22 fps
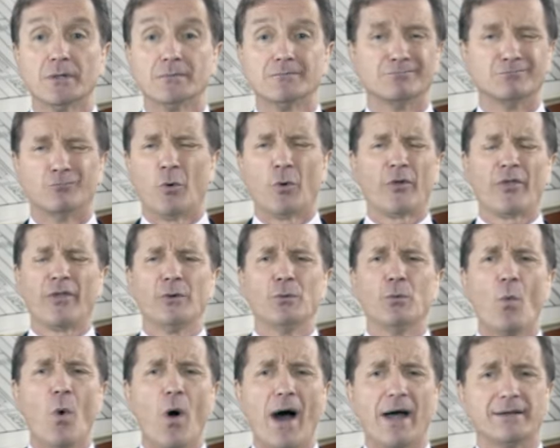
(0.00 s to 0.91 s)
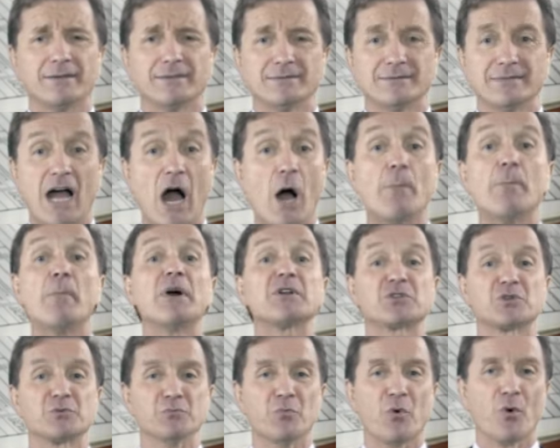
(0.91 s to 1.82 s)
More than what? How
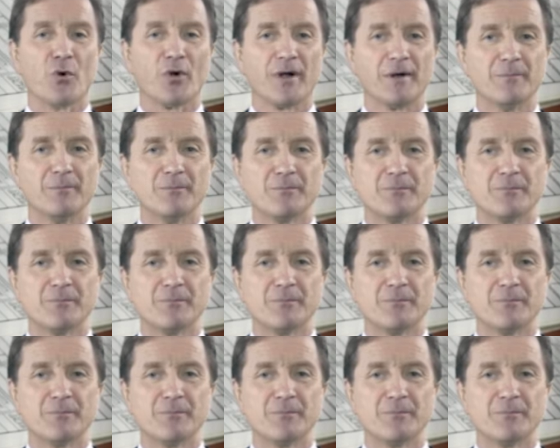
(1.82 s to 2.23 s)
much more?